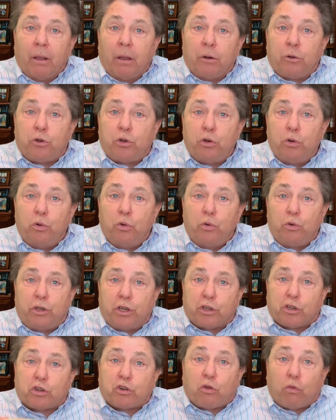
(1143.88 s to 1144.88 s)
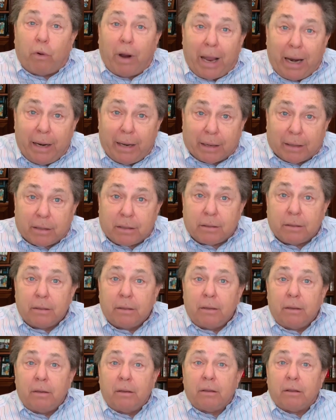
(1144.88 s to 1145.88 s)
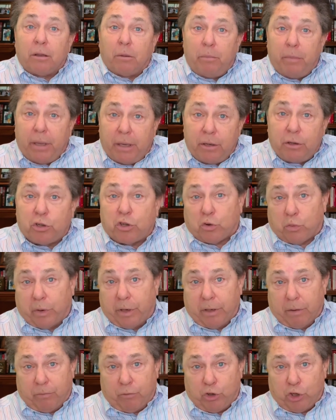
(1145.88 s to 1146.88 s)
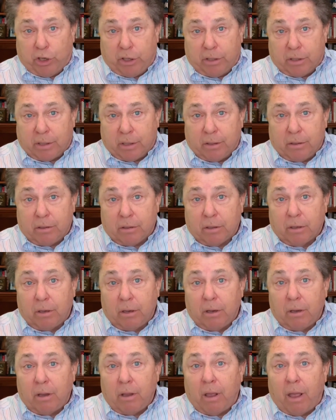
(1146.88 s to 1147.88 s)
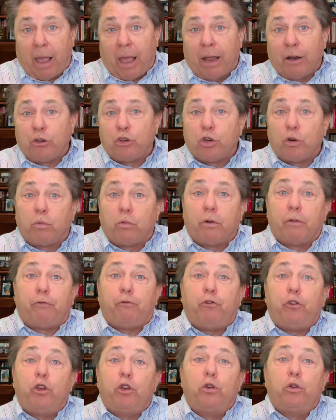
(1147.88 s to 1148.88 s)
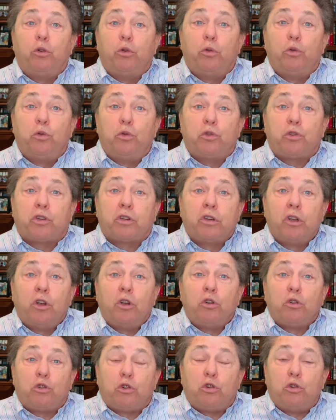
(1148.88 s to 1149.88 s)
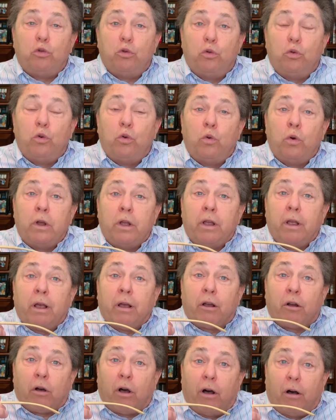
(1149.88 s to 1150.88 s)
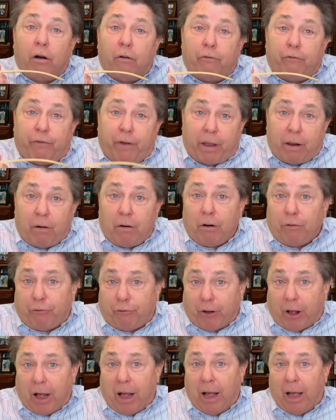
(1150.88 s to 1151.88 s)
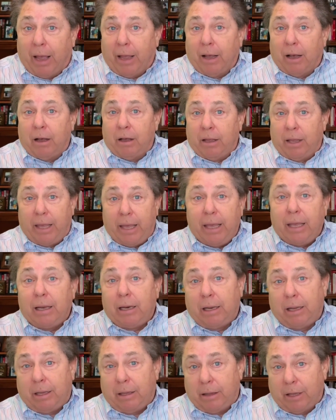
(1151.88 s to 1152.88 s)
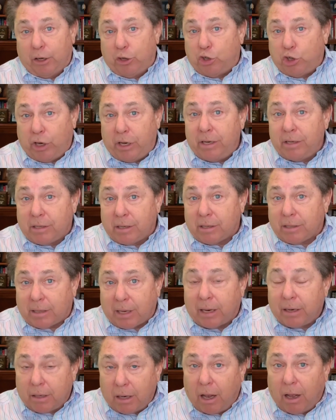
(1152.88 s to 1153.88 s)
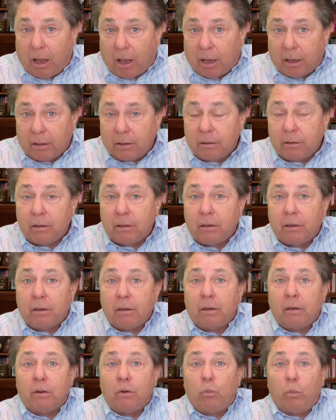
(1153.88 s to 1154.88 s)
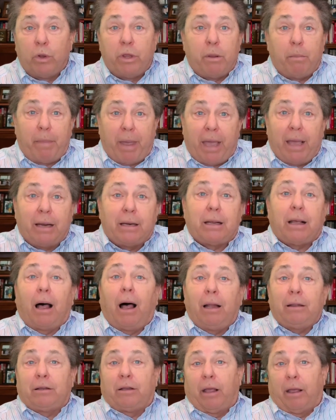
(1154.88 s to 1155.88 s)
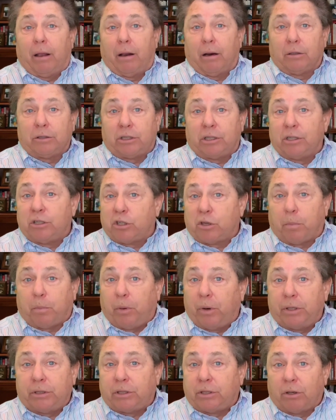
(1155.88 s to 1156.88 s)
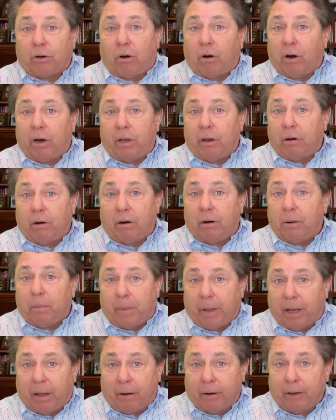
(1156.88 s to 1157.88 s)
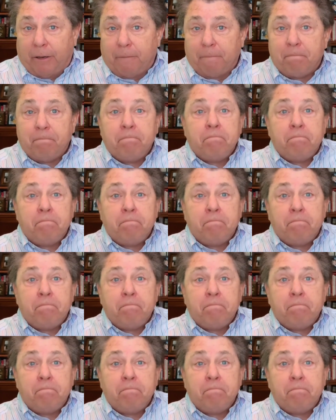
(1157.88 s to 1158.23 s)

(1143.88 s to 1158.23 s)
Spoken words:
discredit the ministry of Jesus and to refuse to verify a healing that Jesus had done, when the man got there, since the priest had already heard about it,